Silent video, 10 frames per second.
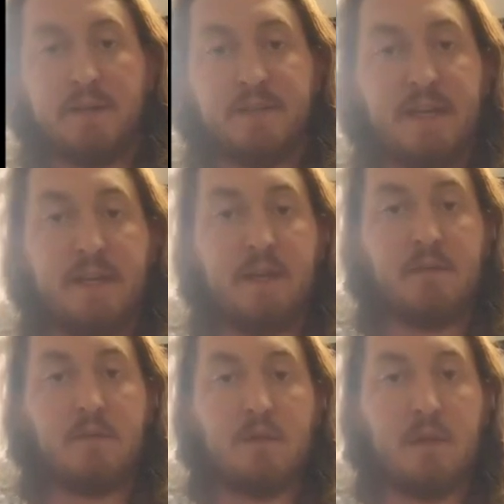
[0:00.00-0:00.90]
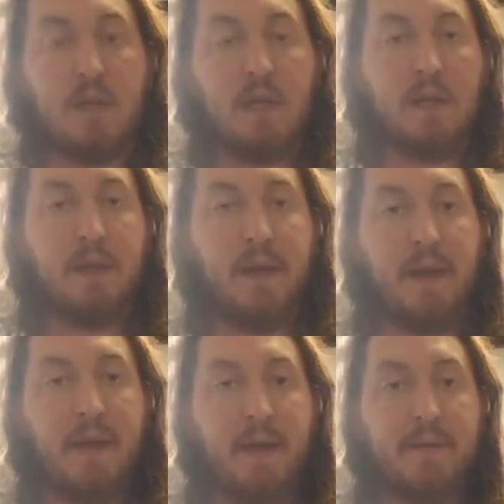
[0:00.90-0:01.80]
and seat it,
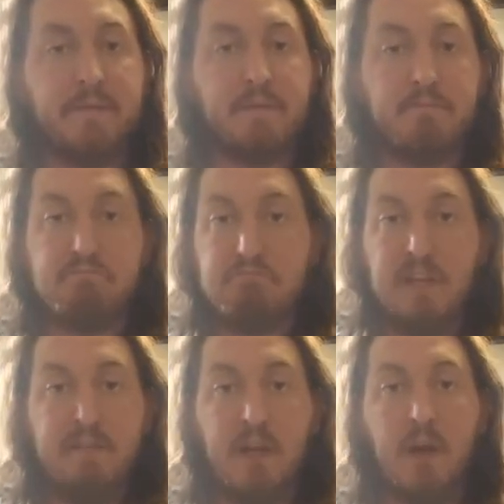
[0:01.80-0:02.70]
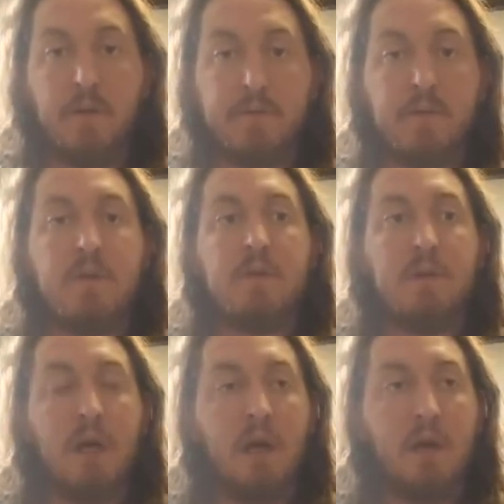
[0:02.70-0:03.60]
and leave it alone.
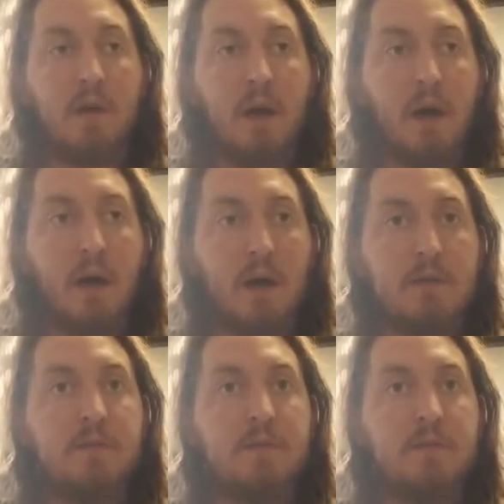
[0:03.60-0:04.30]
I